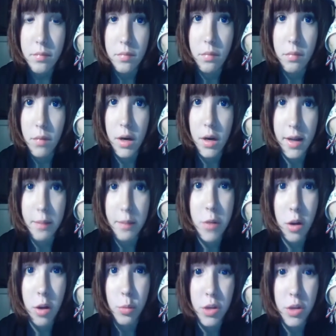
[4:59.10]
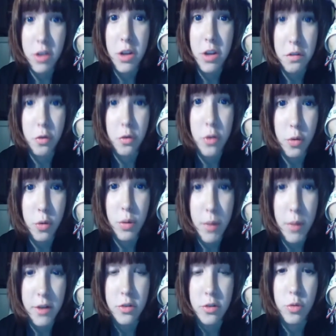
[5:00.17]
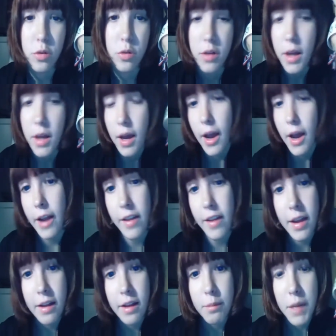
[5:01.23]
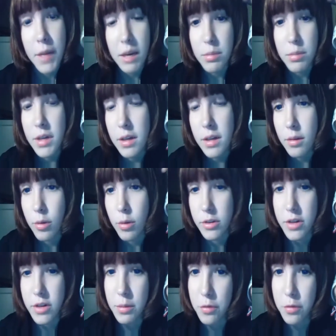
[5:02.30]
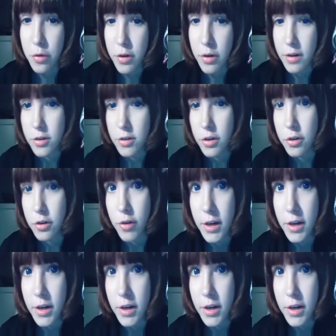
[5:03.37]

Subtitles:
But yeah, I'm not really looking forward to going back to school. And they made me, I was saying before, I took grade